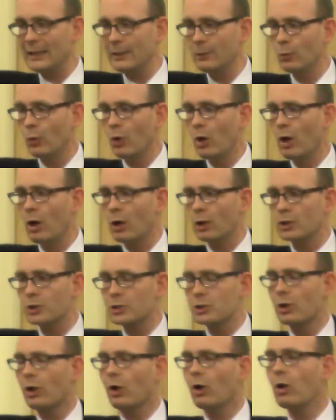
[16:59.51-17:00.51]
he
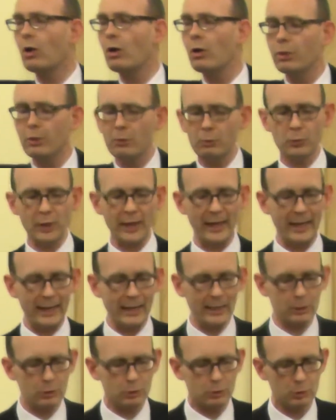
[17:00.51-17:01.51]
walks all the
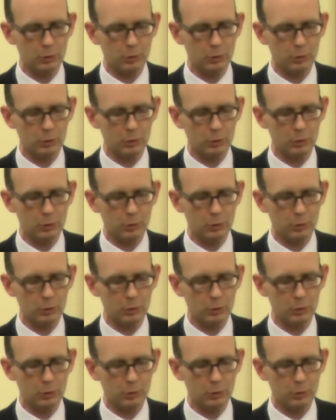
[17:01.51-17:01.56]
way